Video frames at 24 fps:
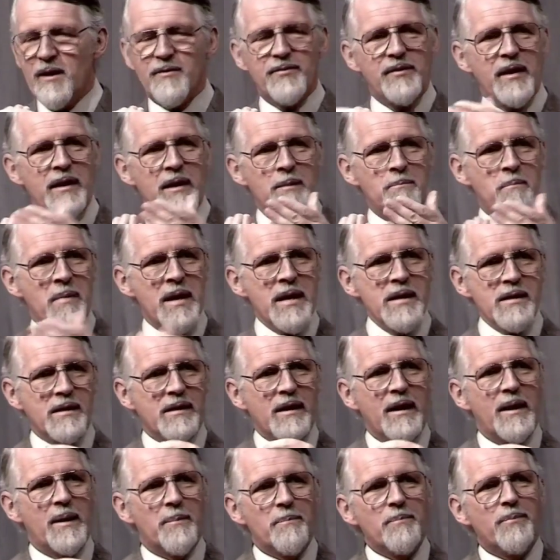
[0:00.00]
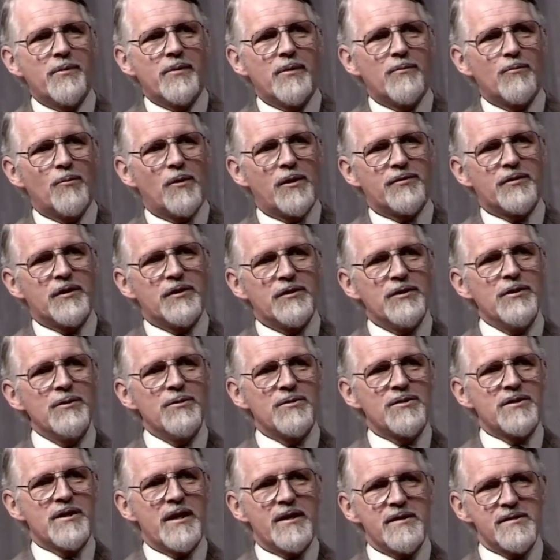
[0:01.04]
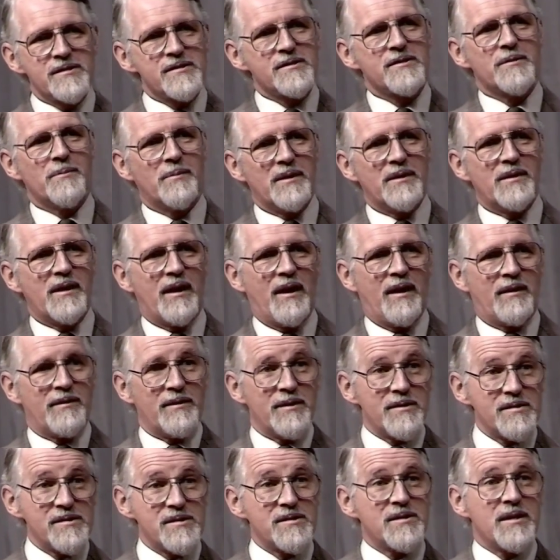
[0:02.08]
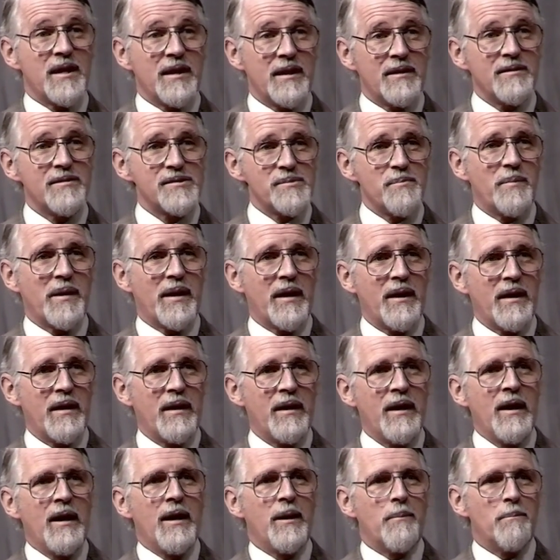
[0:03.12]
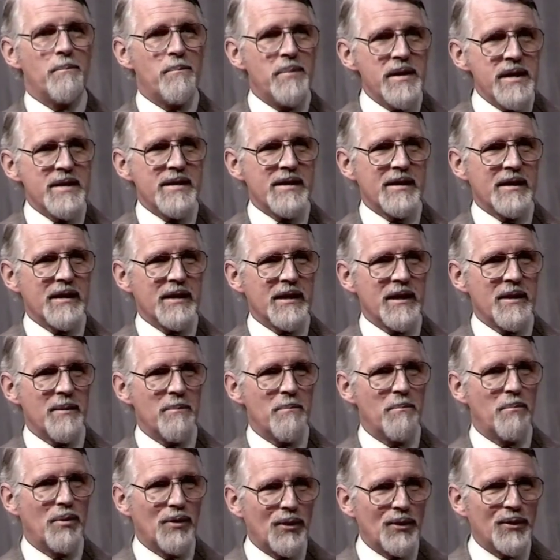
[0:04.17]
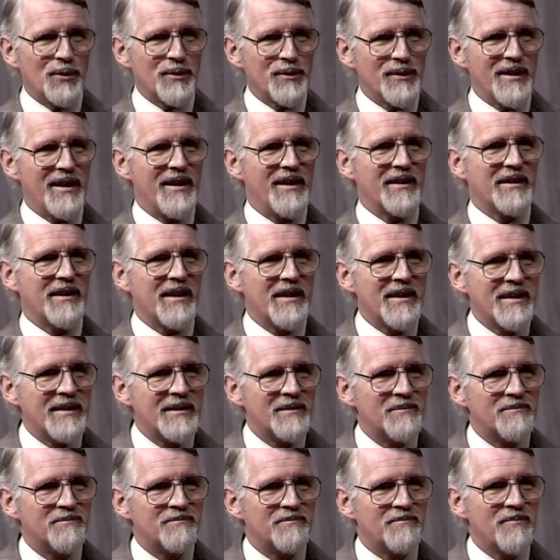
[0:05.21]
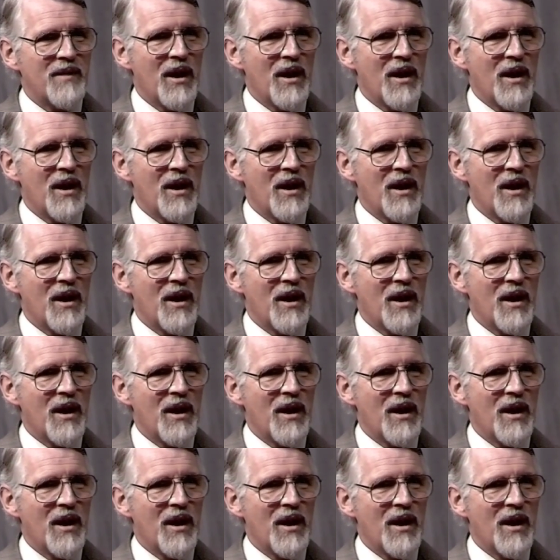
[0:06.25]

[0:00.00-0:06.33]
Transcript: they make up what the New Testament understands by being born again,